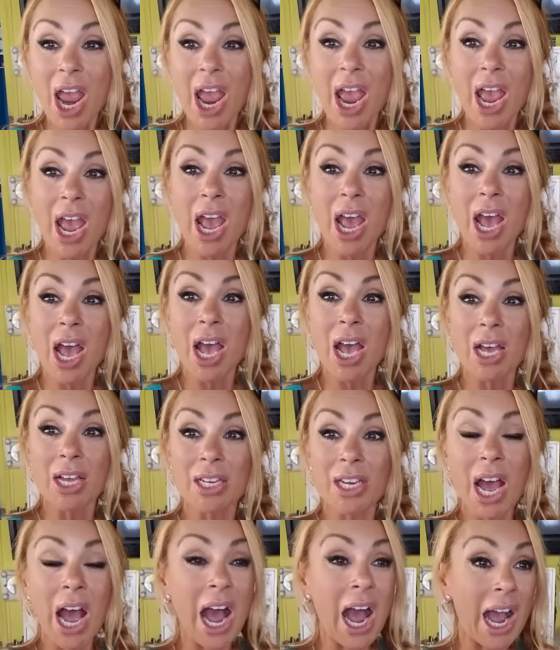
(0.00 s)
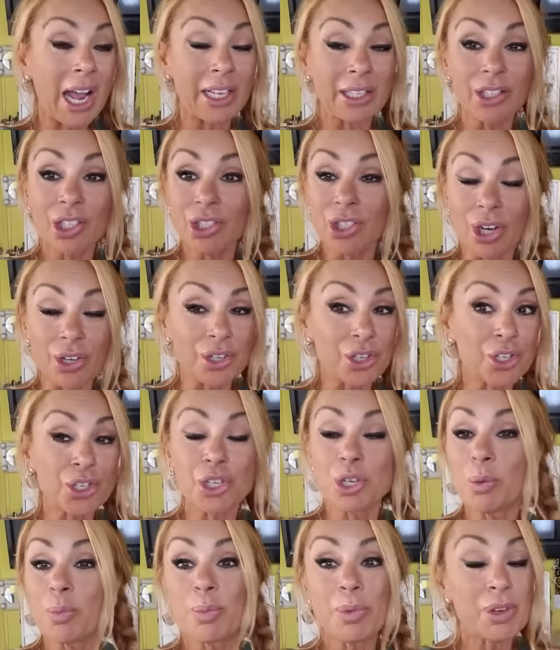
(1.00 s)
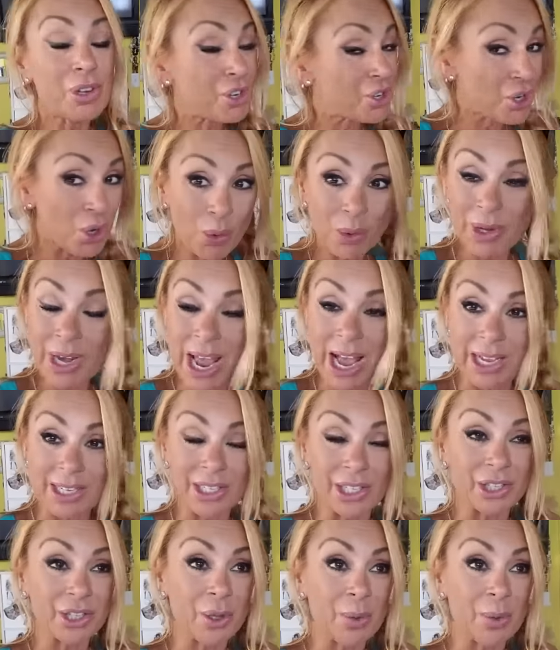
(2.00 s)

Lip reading: and I looked on YouTube, no one has it.